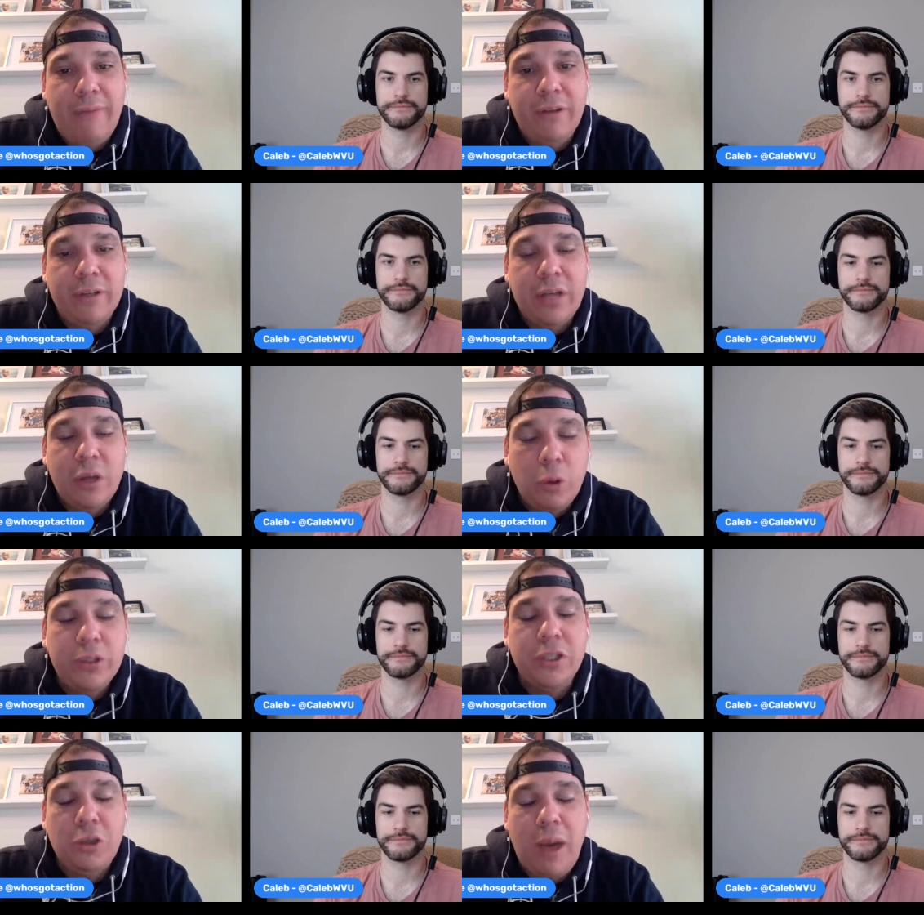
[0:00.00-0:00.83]
Speaker 1: have your?
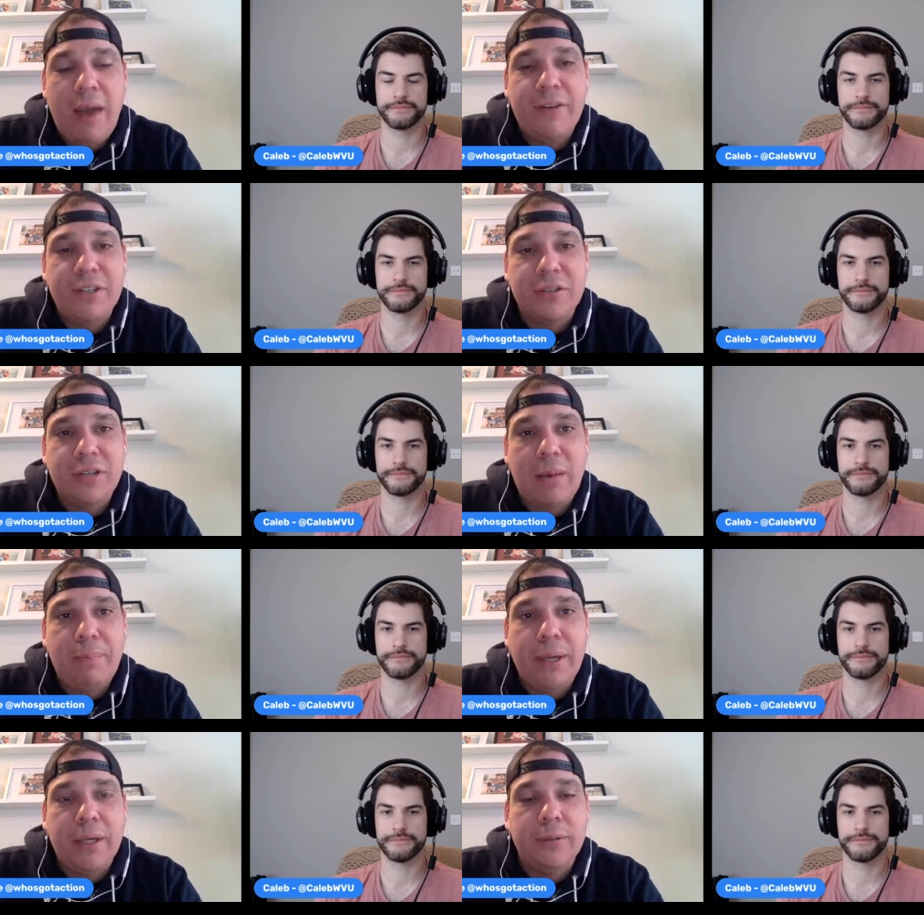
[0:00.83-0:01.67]
Who did you have as your
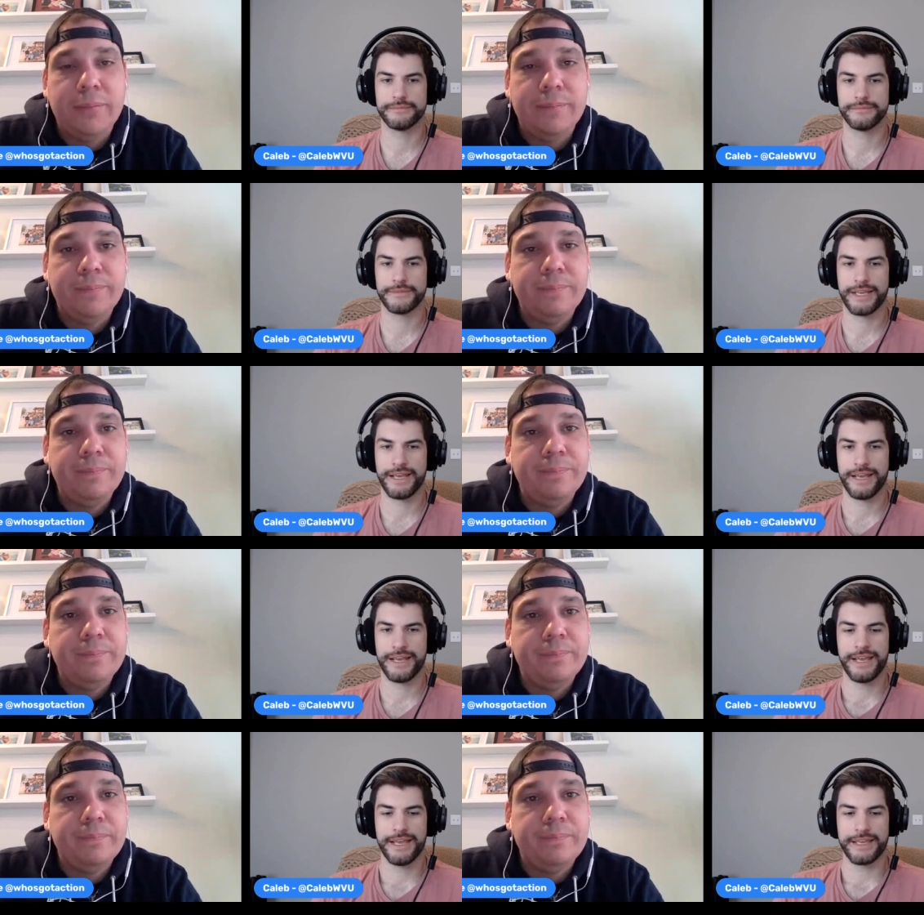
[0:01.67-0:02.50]
top pick?
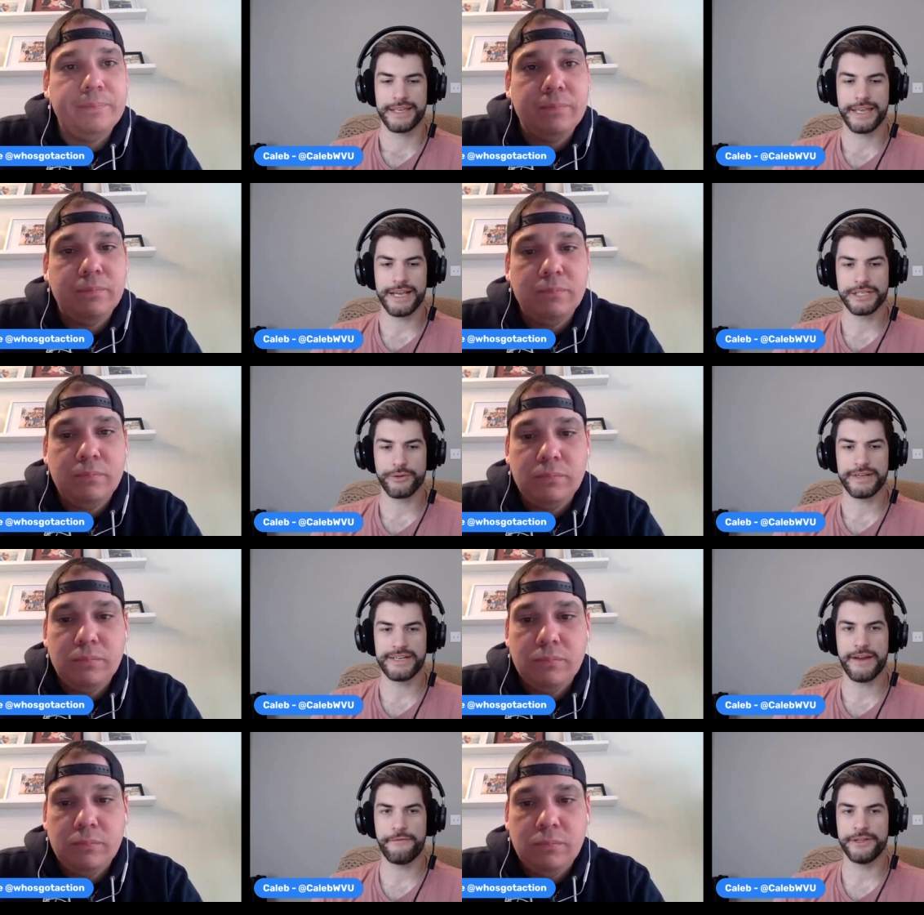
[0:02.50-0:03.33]
Speaker 2: Yeah,
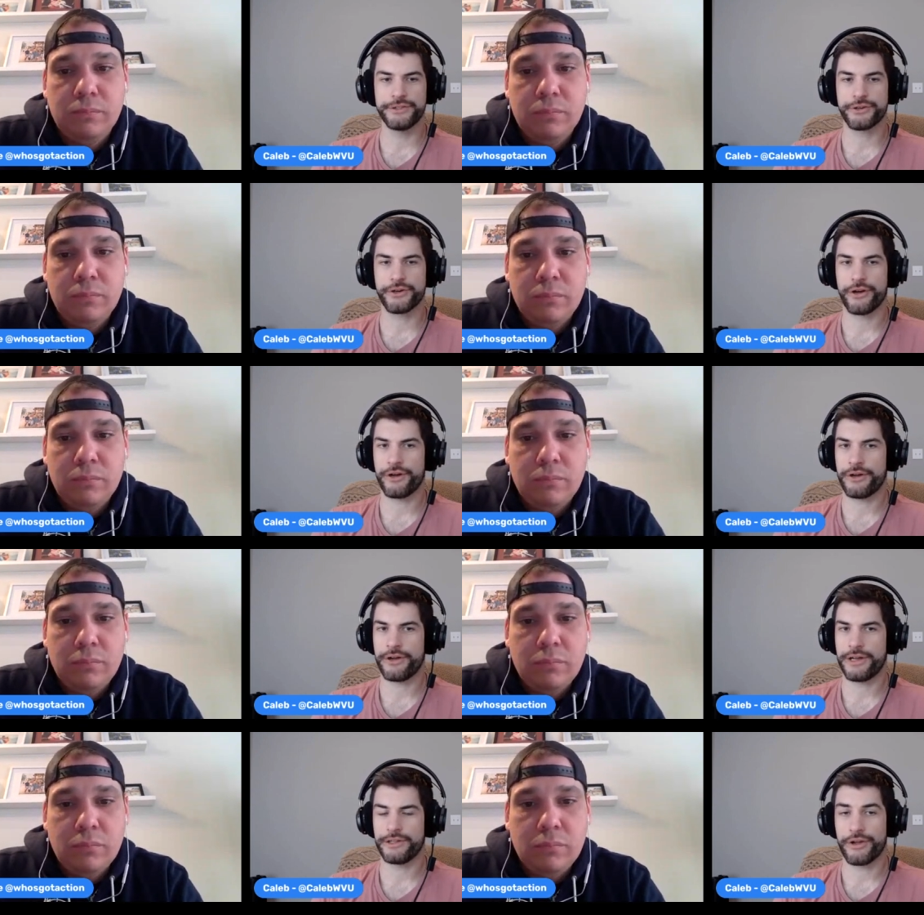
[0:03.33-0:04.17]
so I definitely took a
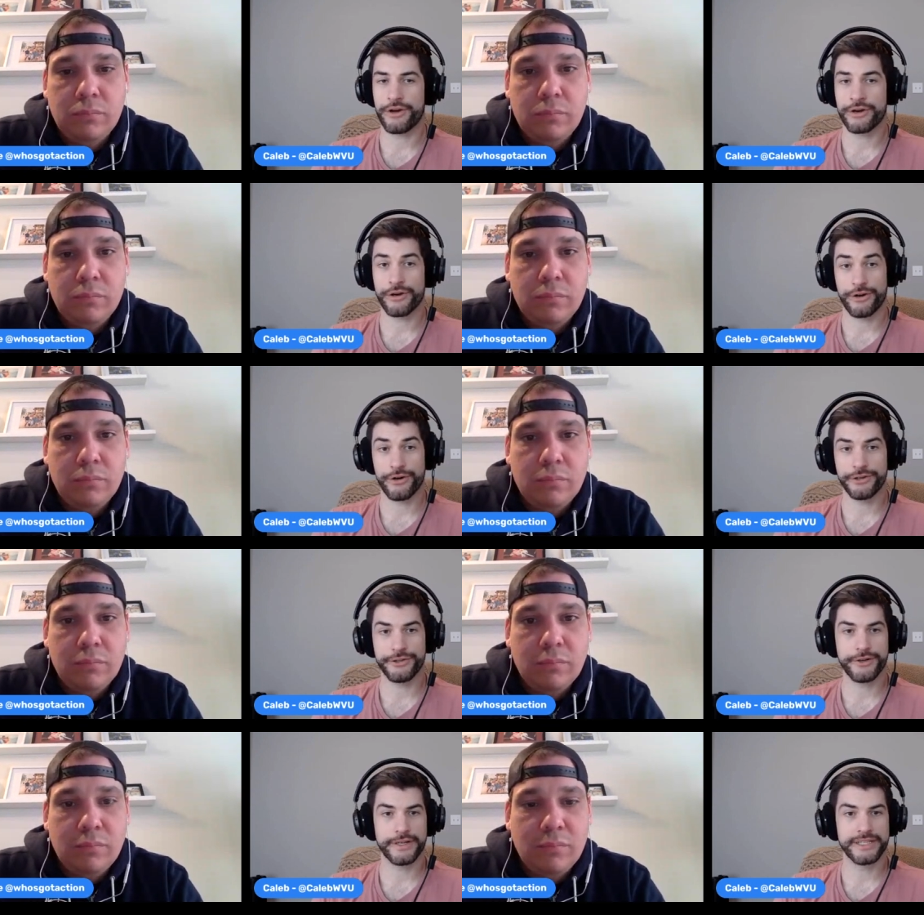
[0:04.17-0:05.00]
long,
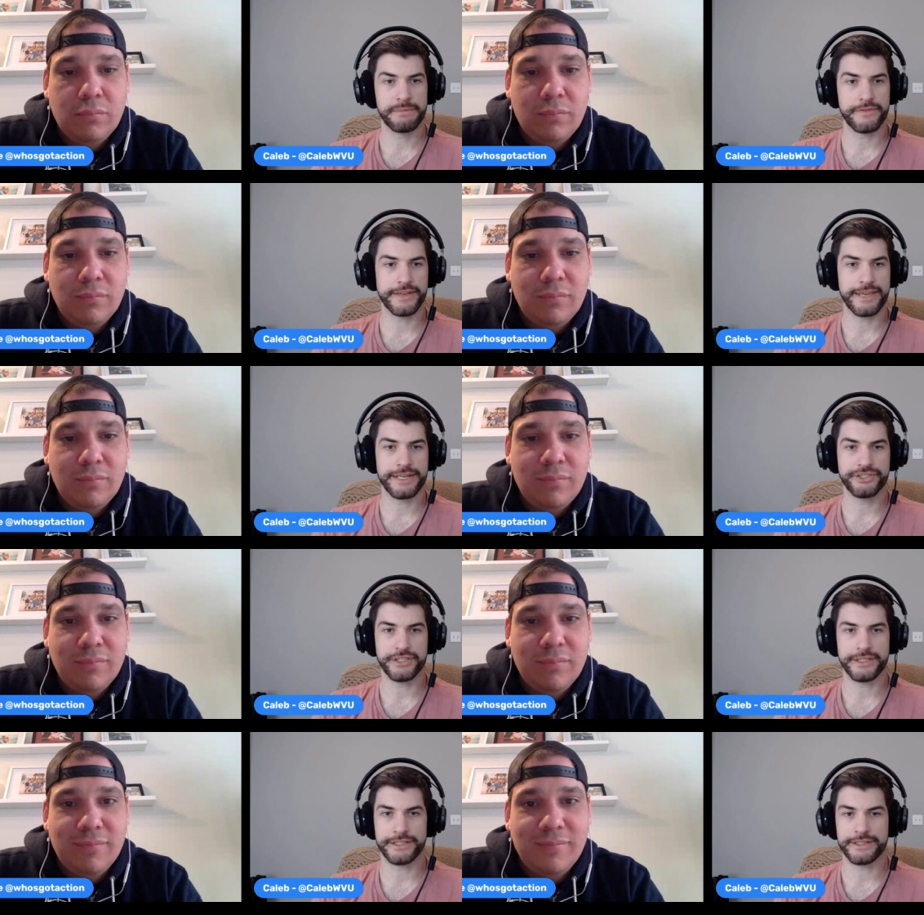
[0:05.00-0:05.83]
hard look at
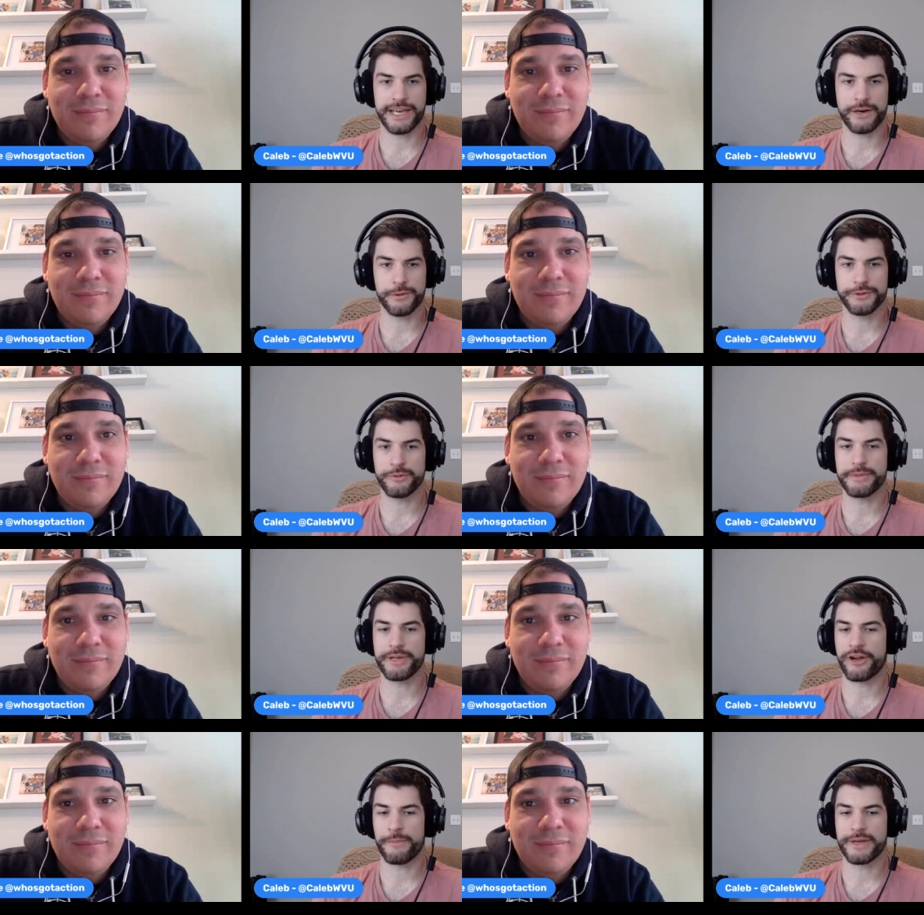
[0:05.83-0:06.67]
simplification. That horse
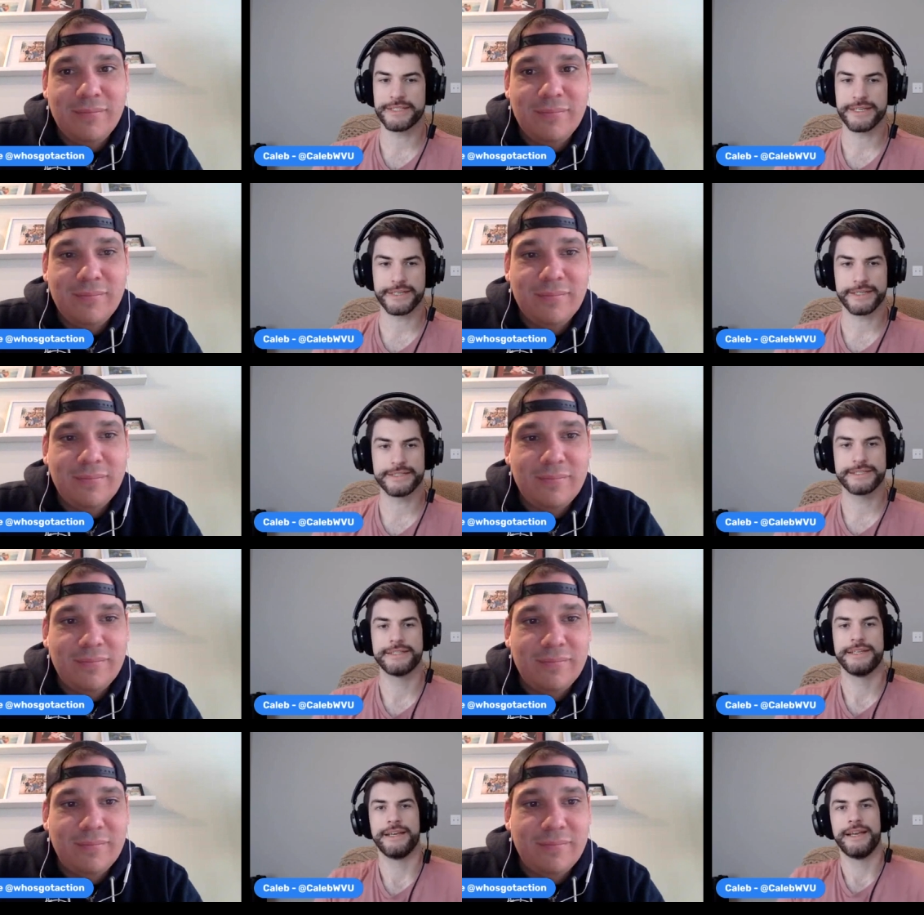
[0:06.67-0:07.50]
will be on all my
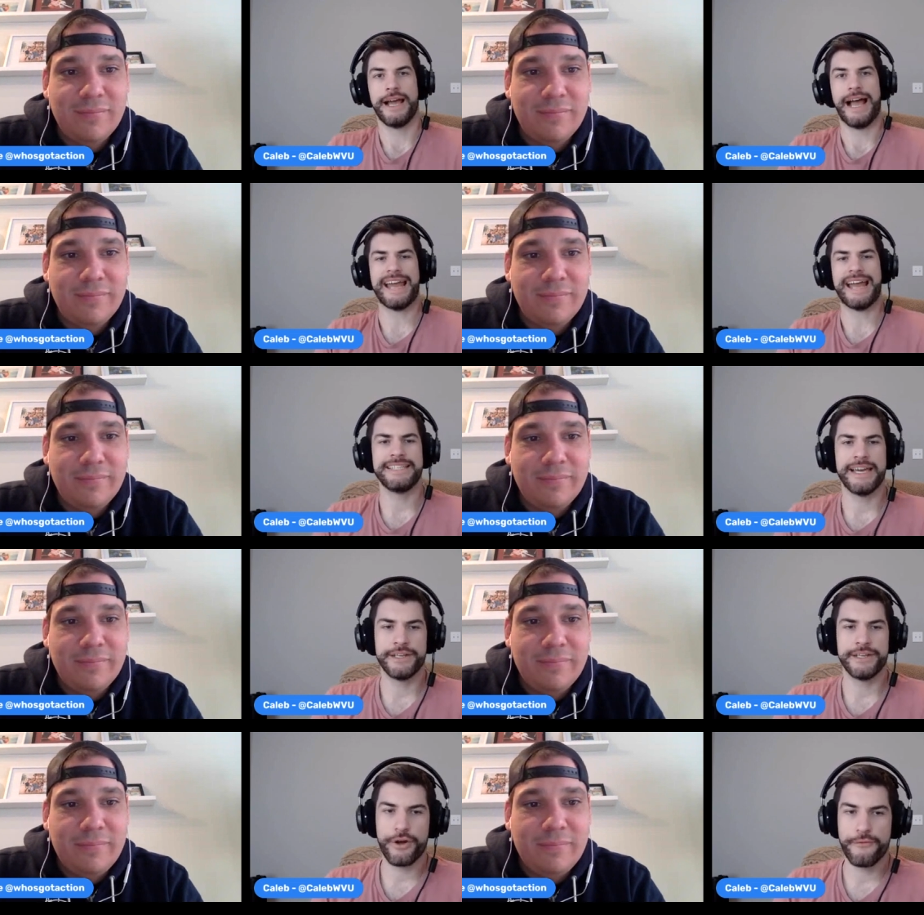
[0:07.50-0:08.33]
tickets. I
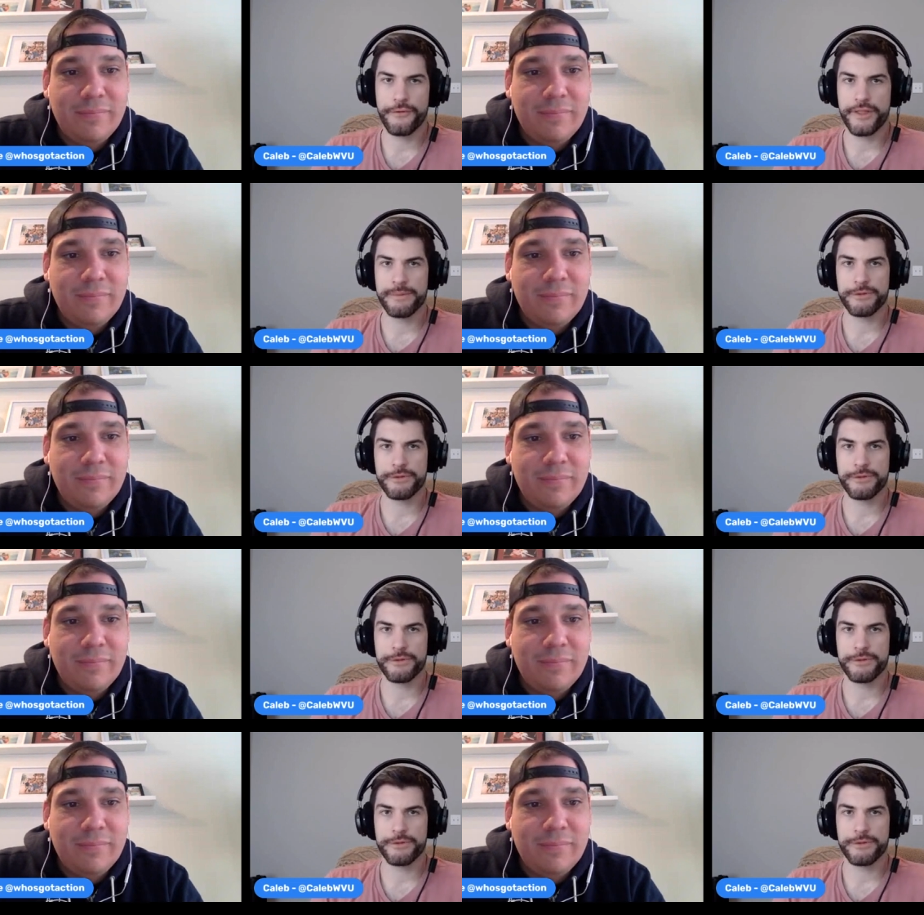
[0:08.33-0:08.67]
decided to go for the